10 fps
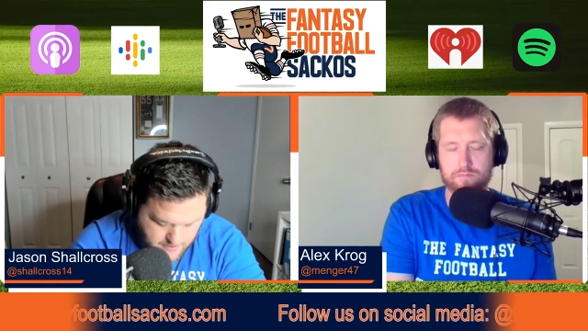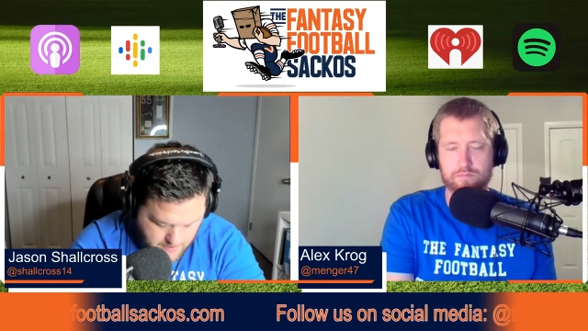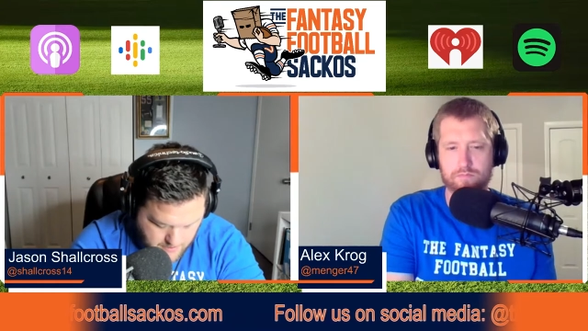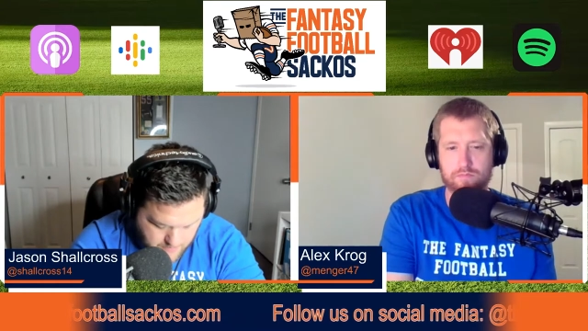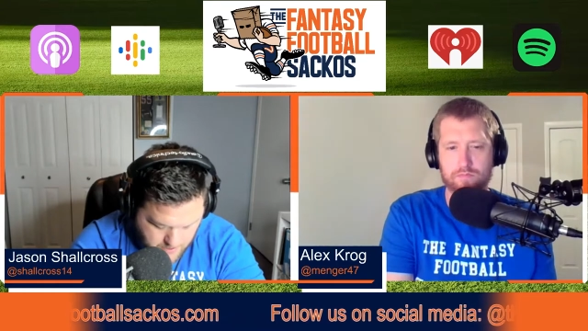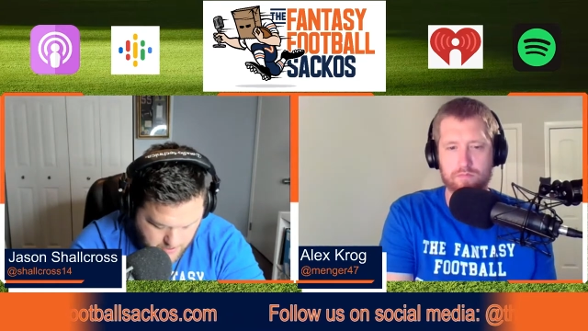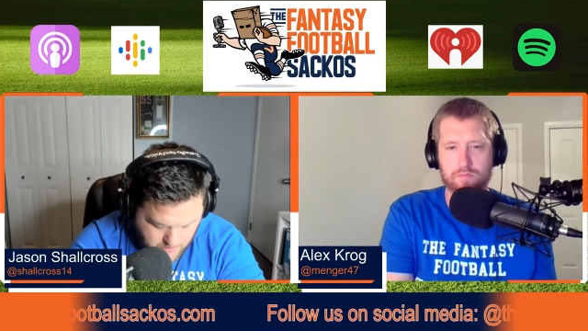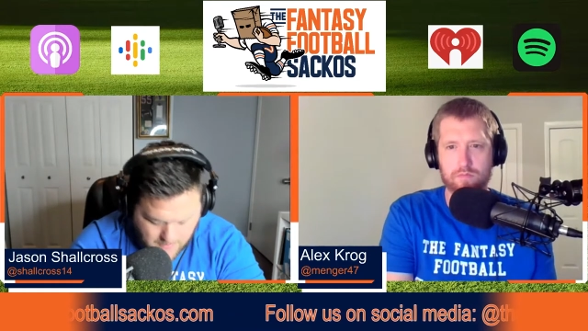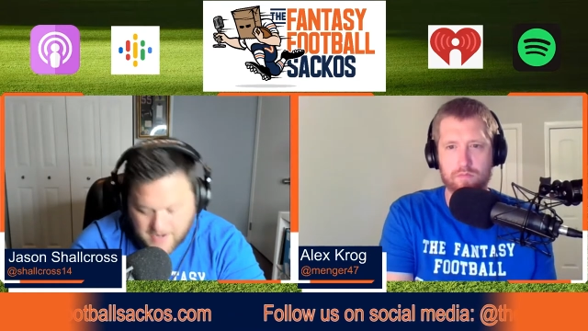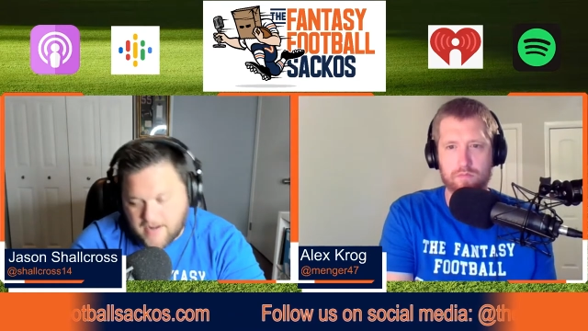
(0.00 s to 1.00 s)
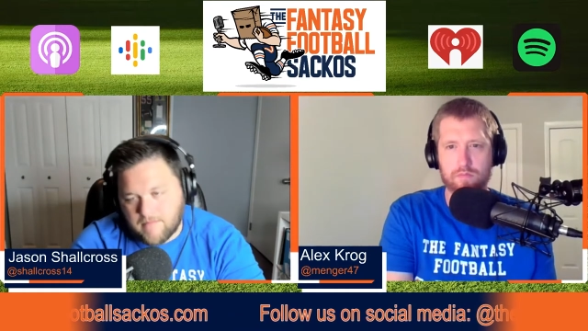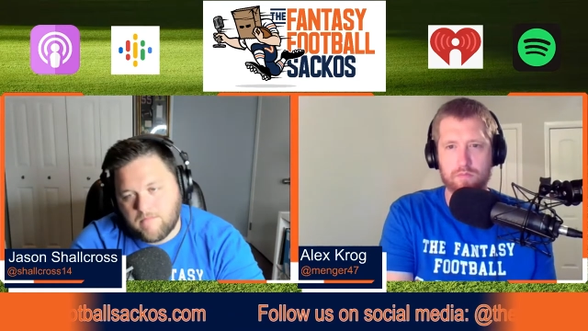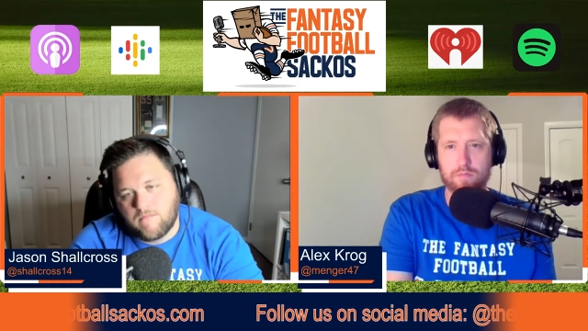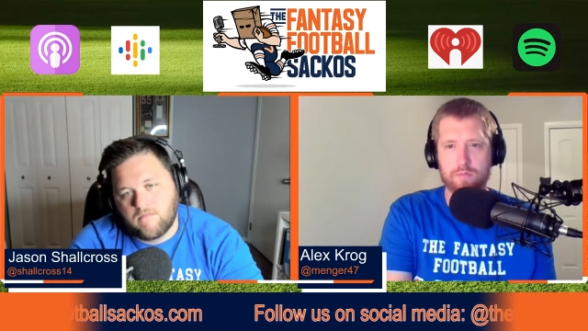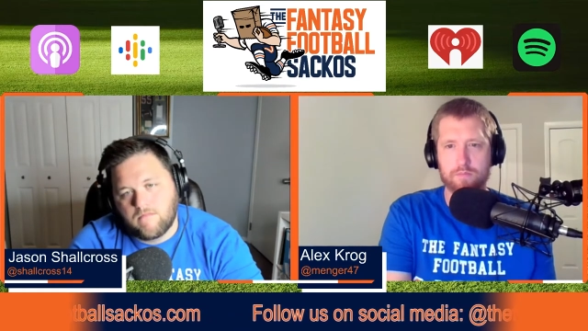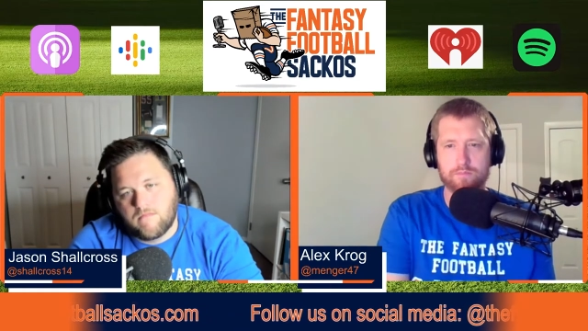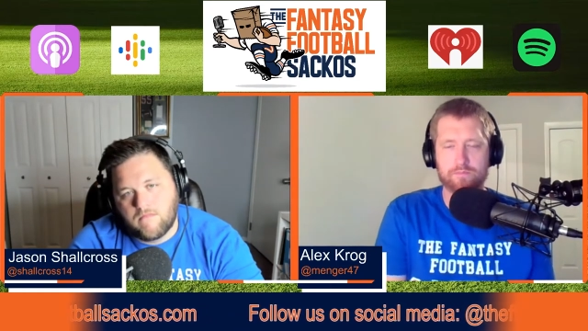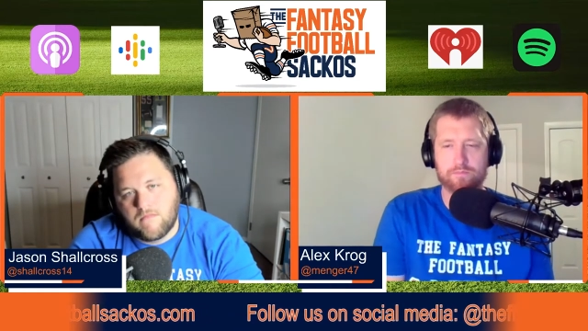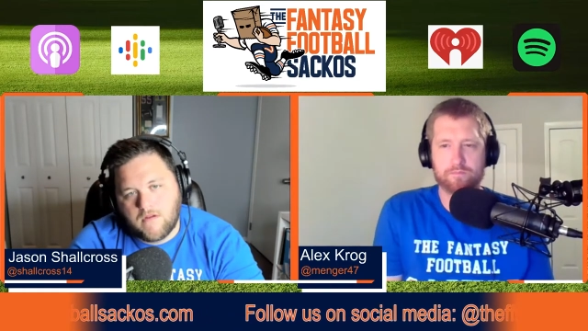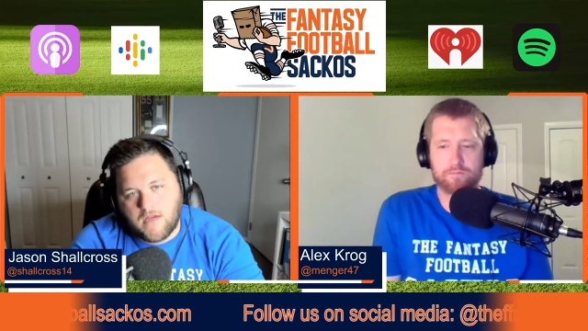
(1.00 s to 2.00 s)
Speaker 1: So that way you get them
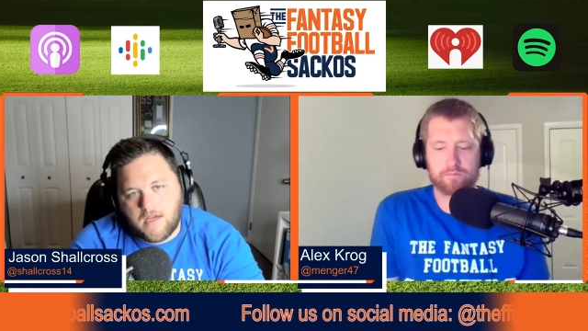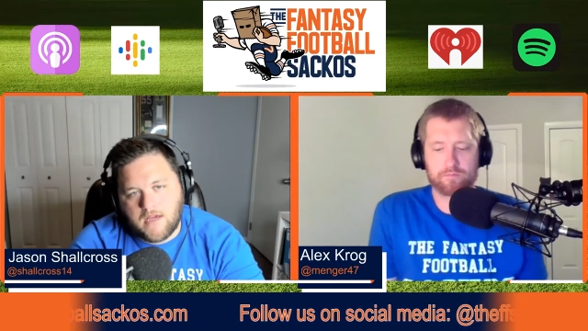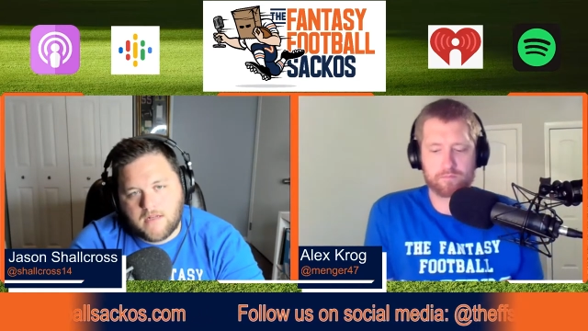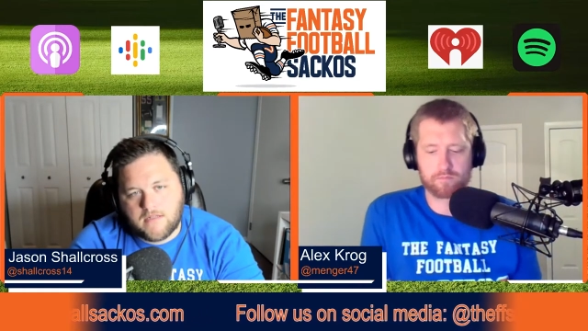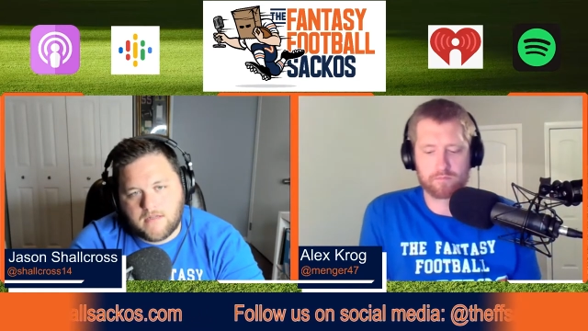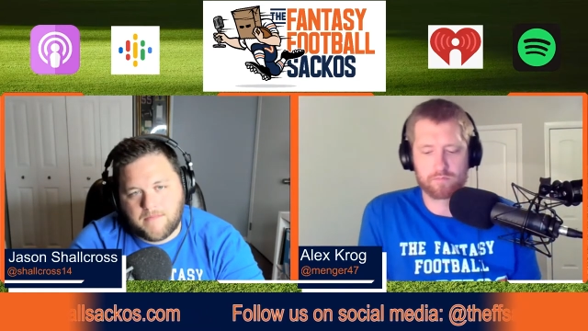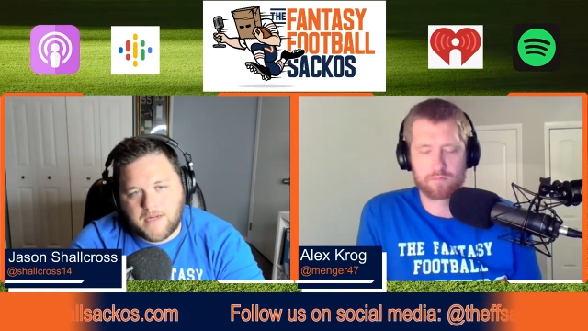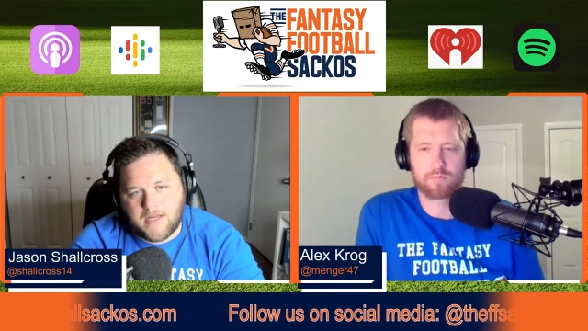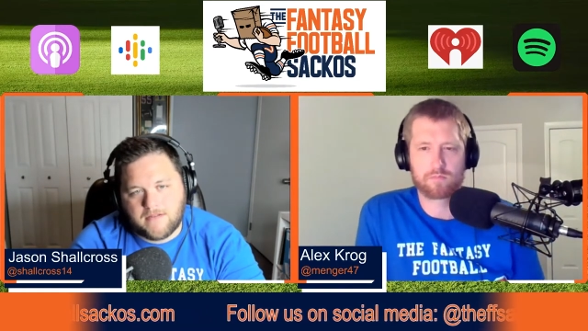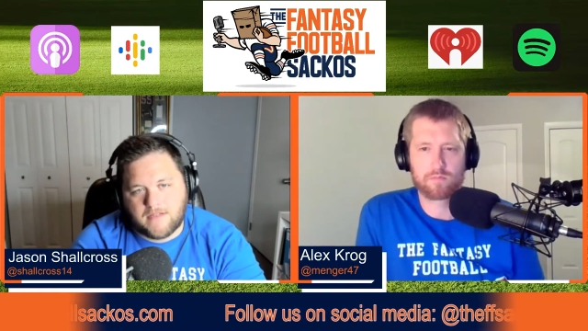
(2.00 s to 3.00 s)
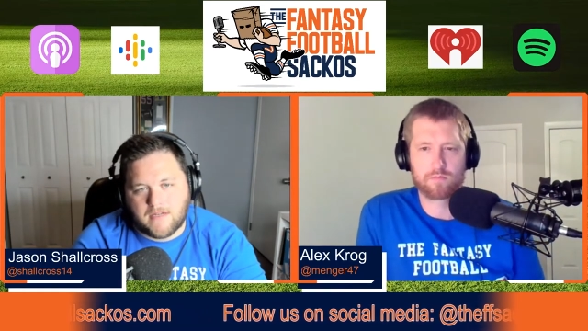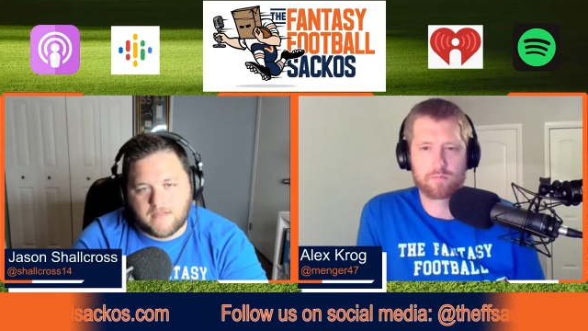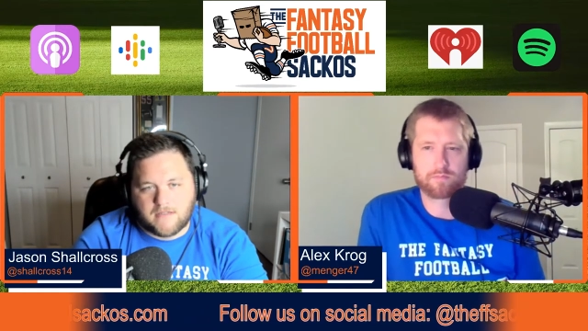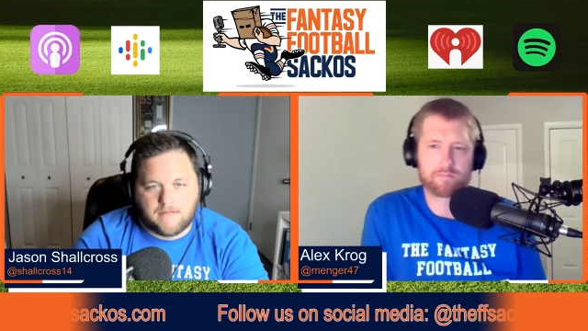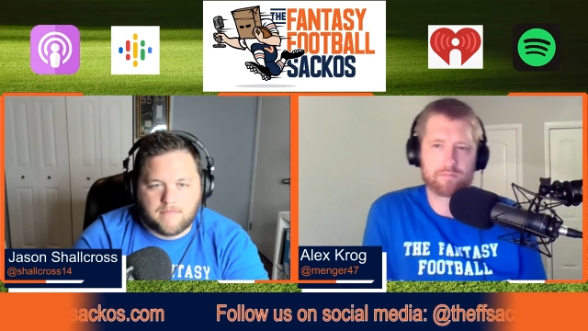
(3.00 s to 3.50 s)
and somebody else doesn't.